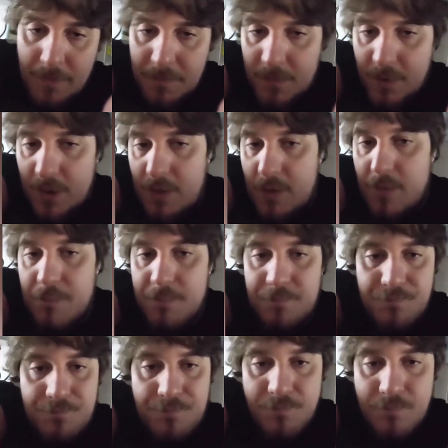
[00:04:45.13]
You know,
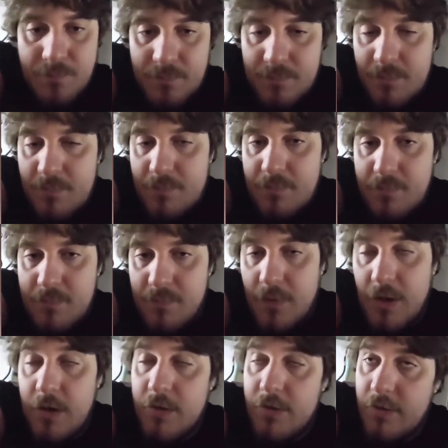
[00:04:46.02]

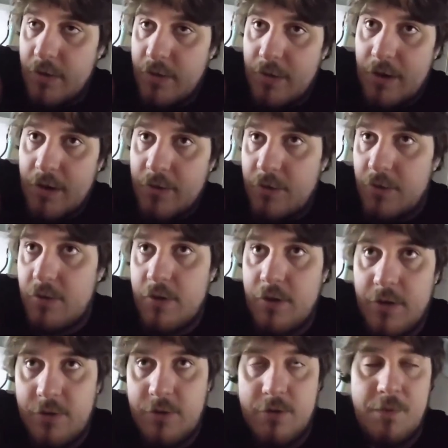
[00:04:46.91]
there's an entire
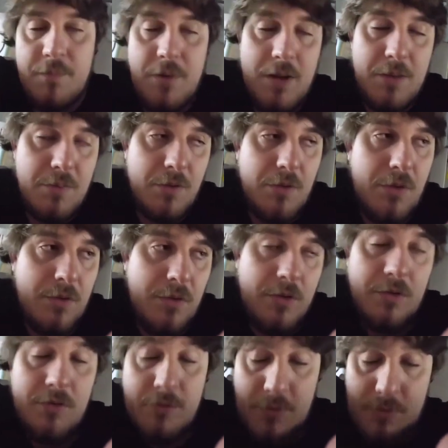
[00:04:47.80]
generation of people
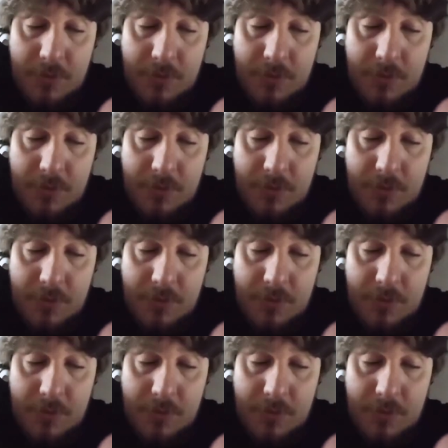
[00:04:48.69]
and